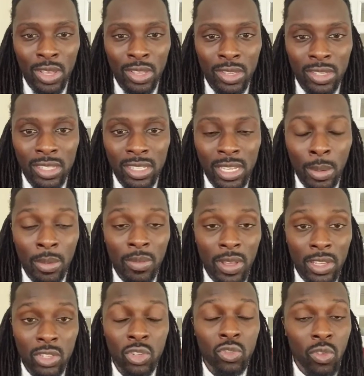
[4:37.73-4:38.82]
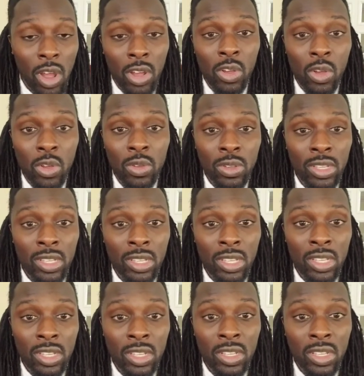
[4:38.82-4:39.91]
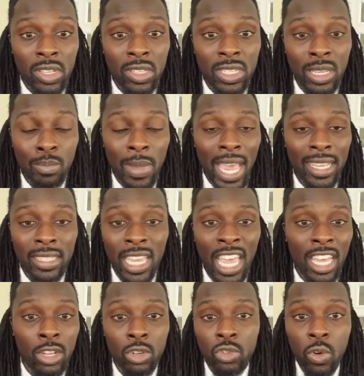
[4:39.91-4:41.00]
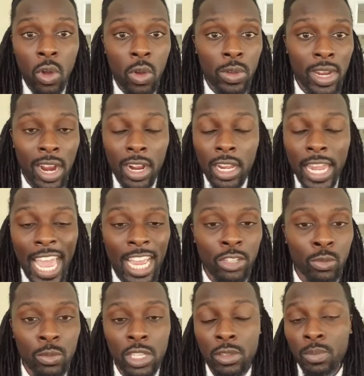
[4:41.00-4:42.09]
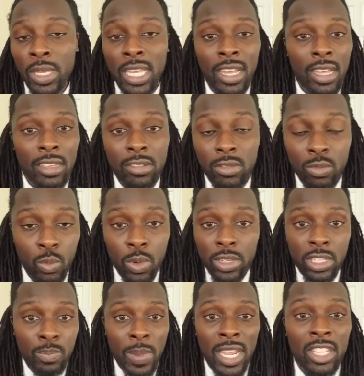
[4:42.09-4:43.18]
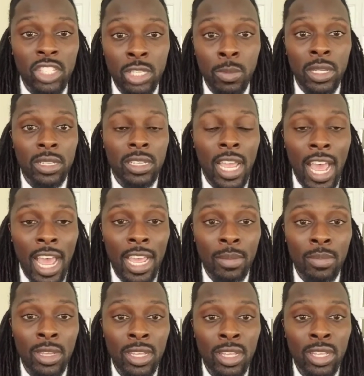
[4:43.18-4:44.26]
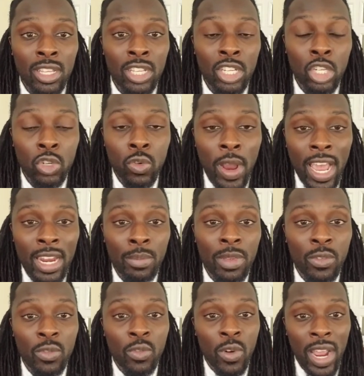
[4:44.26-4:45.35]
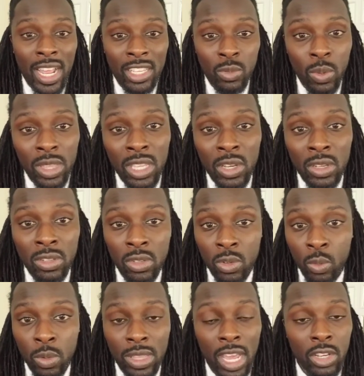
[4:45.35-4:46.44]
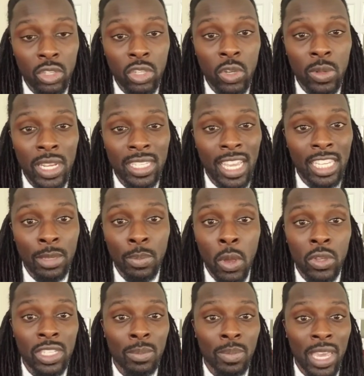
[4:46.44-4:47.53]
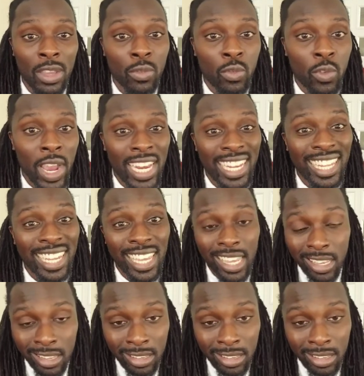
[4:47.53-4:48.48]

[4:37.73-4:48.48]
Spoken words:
Some of us struggle to maintain control in our classrooms is because we're spending so much time trying to be friends with our students as opposed to being friendly.